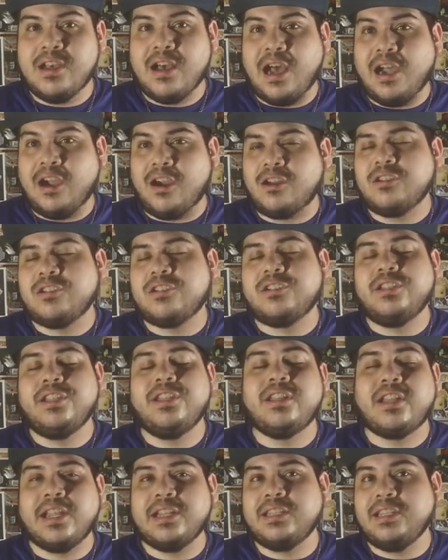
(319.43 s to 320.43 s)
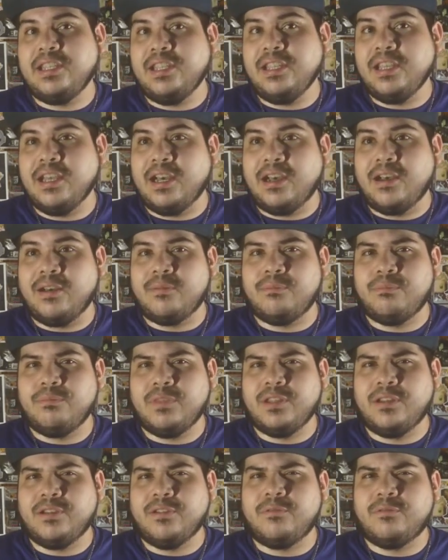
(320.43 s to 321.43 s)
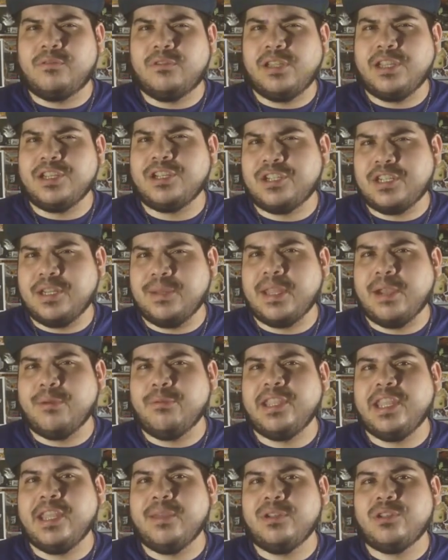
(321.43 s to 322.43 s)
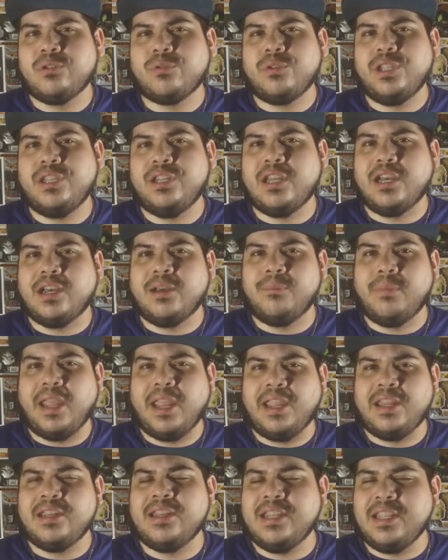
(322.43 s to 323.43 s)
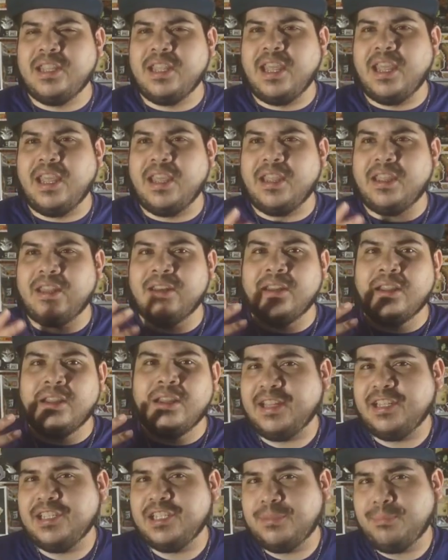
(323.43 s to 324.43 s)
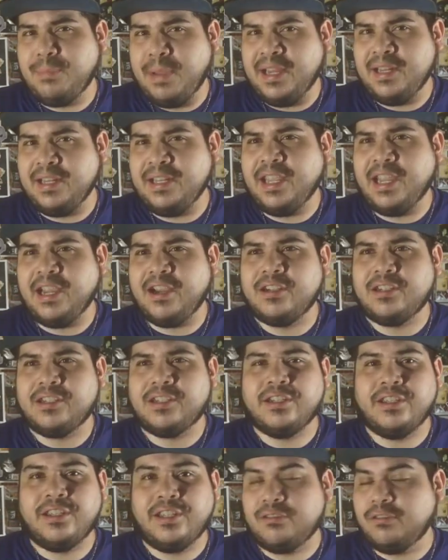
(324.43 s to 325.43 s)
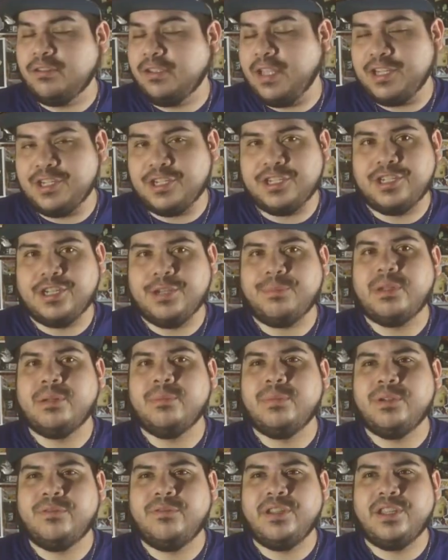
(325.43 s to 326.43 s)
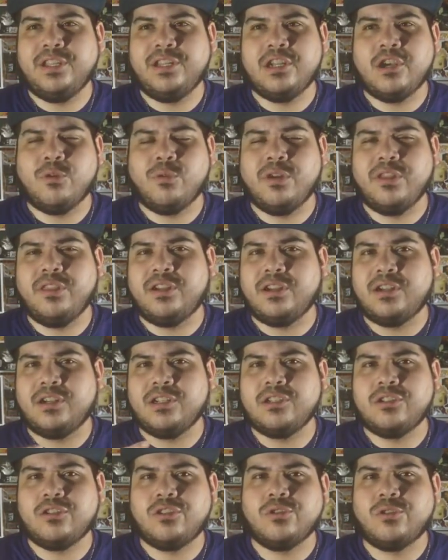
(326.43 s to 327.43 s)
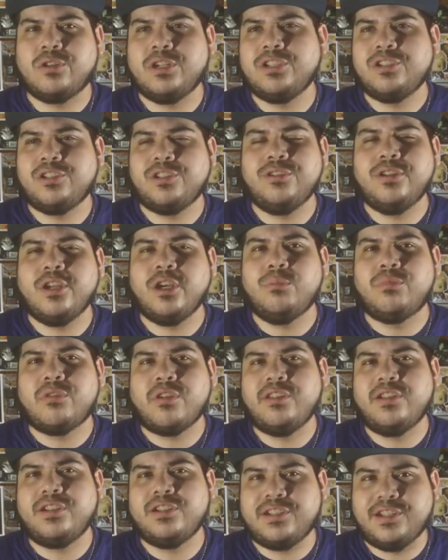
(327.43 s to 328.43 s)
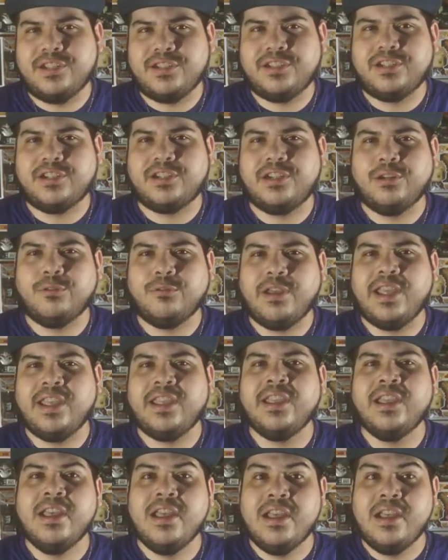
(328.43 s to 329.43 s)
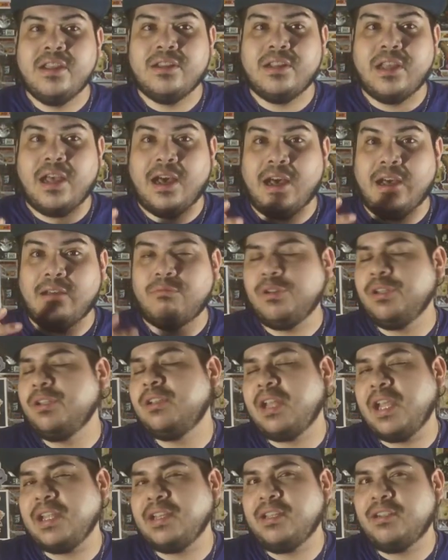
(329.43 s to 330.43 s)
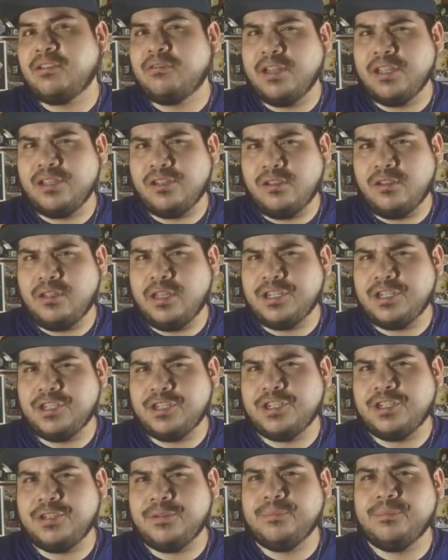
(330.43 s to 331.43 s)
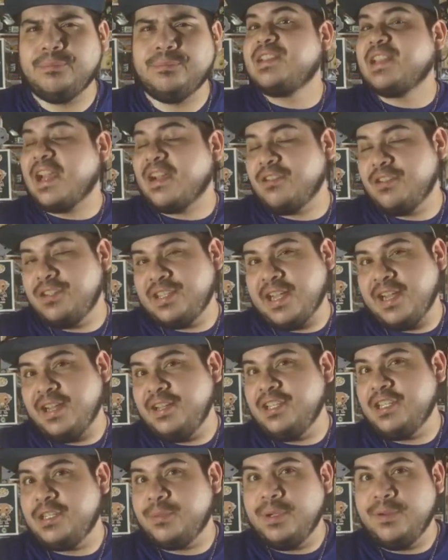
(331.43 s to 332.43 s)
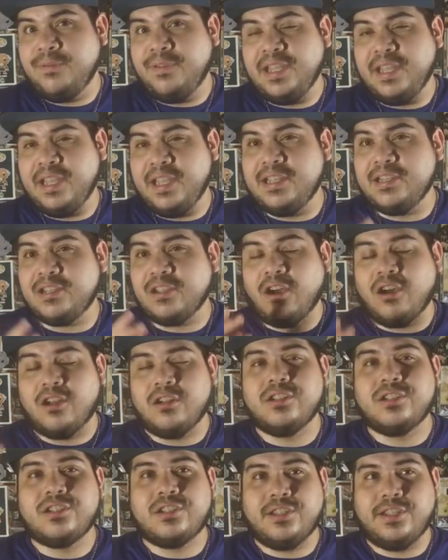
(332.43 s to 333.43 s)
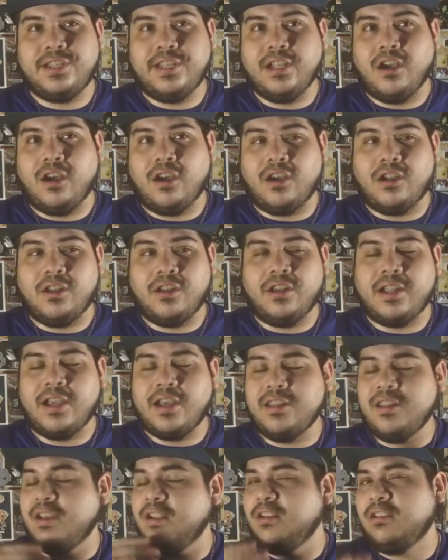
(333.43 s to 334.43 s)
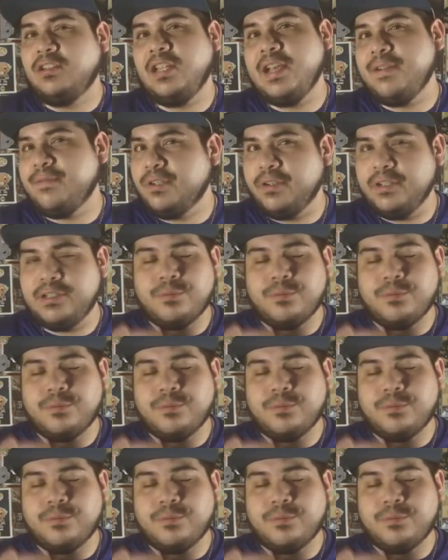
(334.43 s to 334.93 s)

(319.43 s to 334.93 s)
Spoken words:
I honestly like the relationship that we get between Andy and Kaylee Spaney character, their relationship in the movie, you know, where they're sort of pseudo brother and sister in a way. Really like their relationship. The sound design in this movie is honestly on another level.